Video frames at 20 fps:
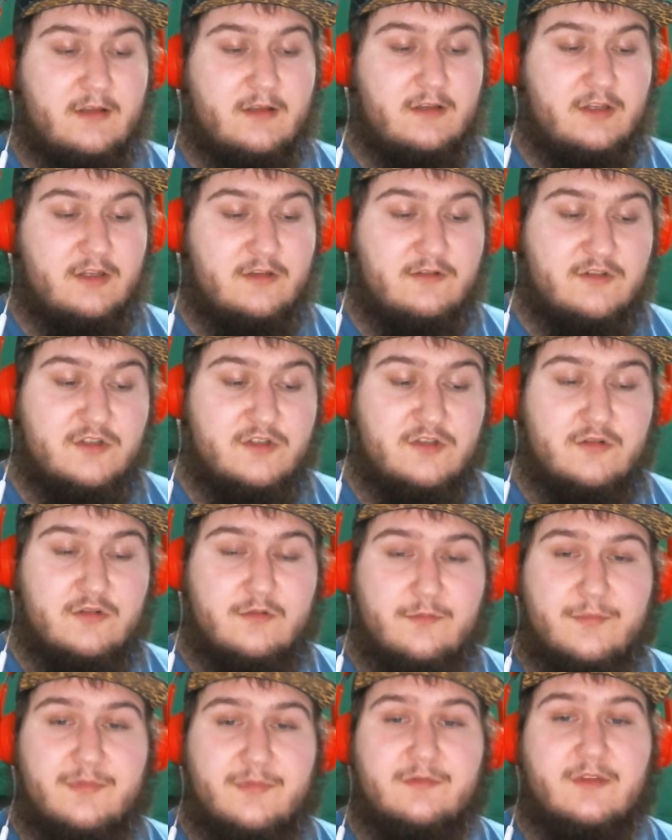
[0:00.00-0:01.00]

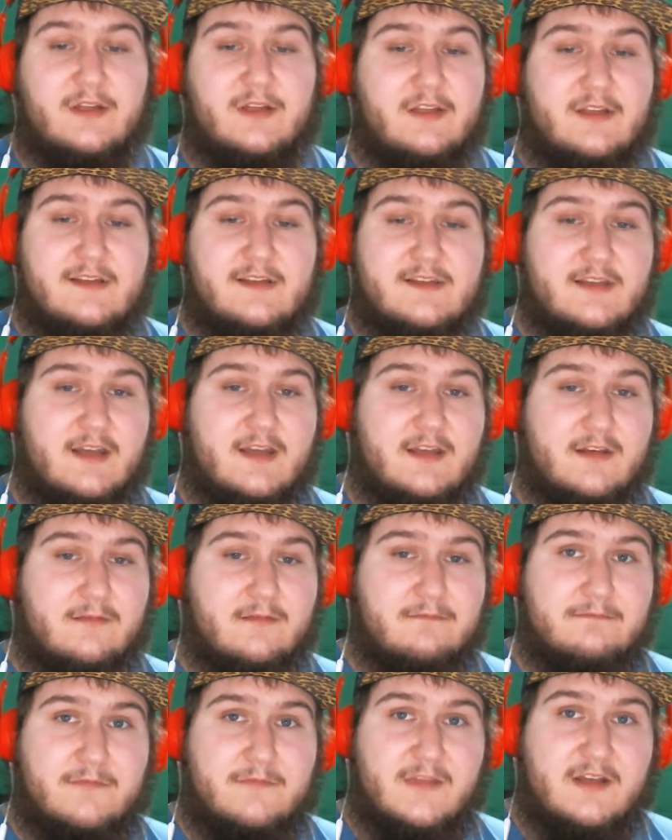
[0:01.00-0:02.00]
YouTube, like I said,
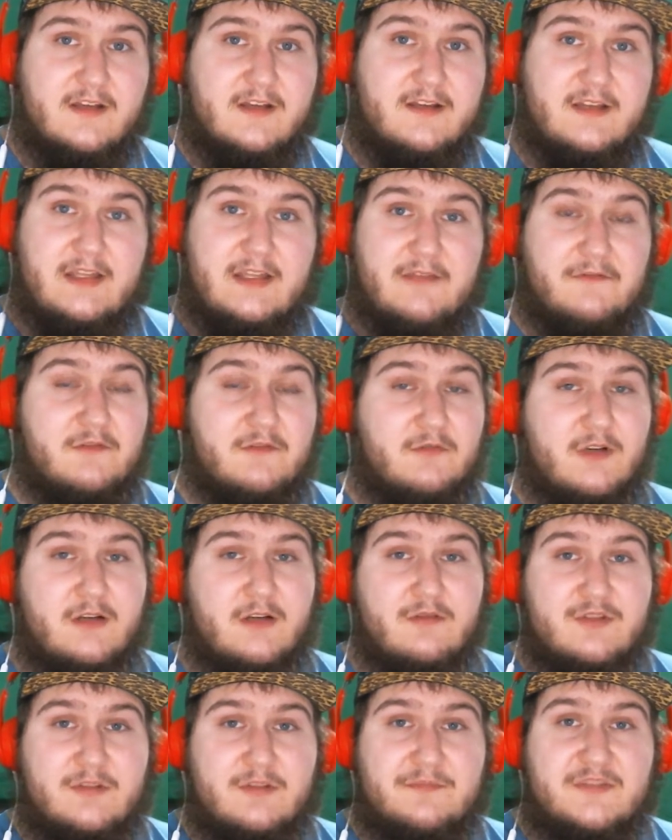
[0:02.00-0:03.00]
even when I
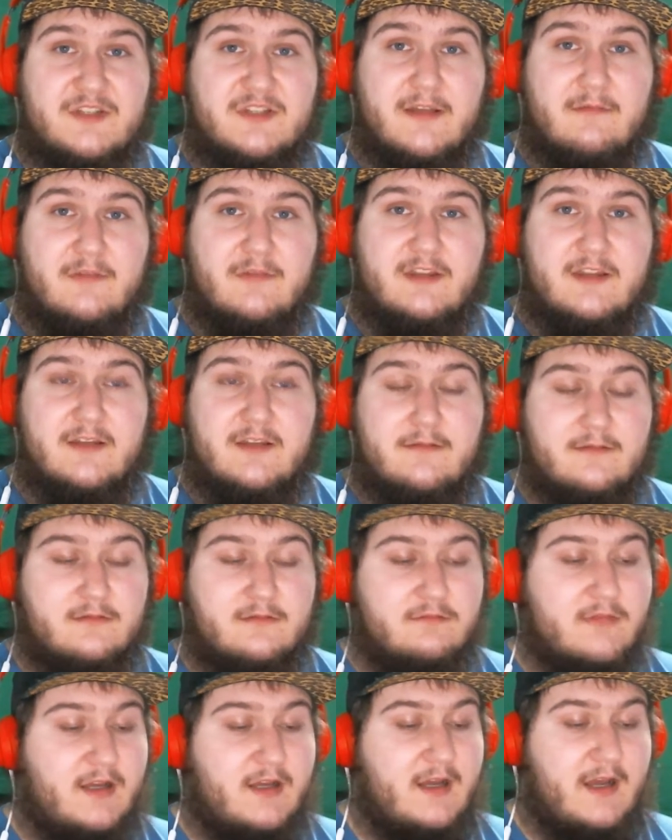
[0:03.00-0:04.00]
was upset with it,
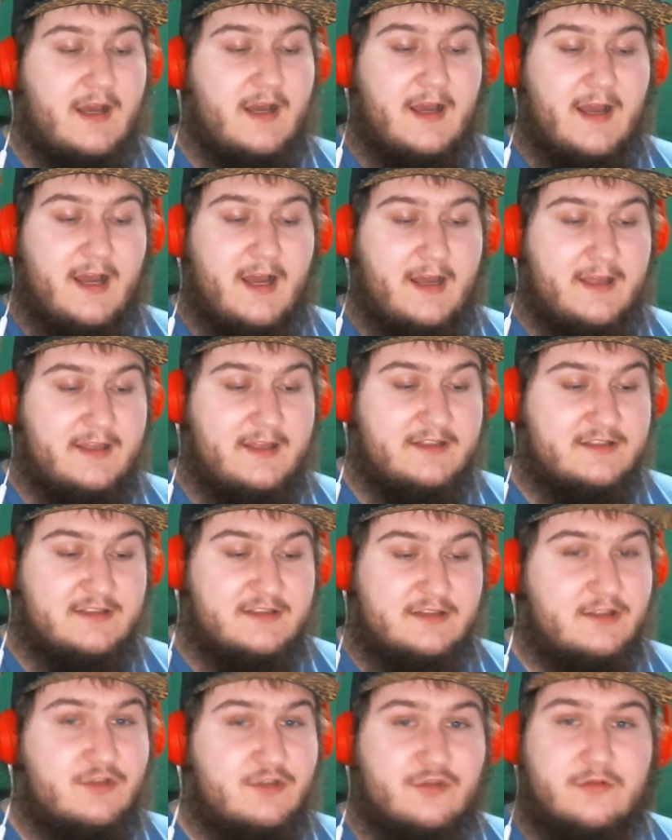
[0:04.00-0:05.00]
I, I, it's
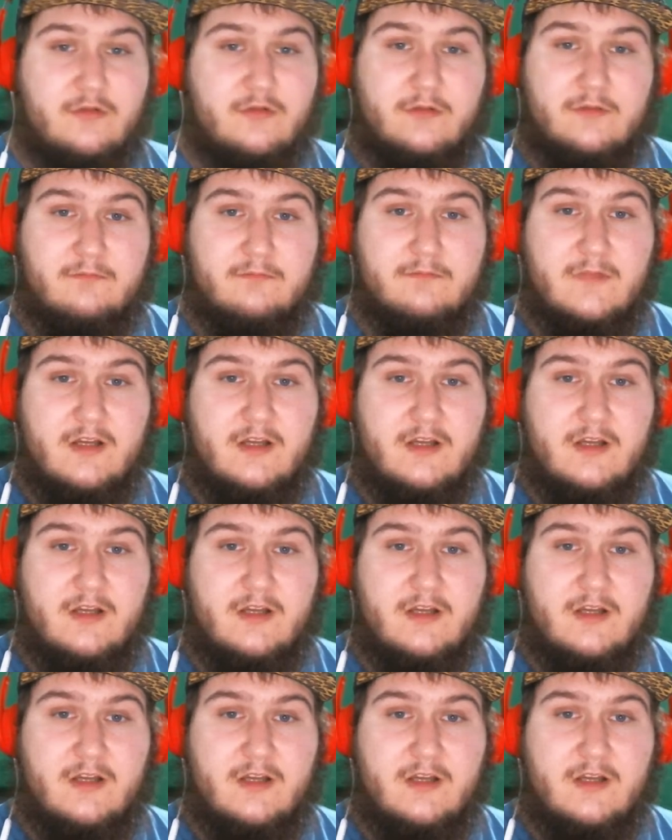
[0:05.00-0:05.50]
the truth.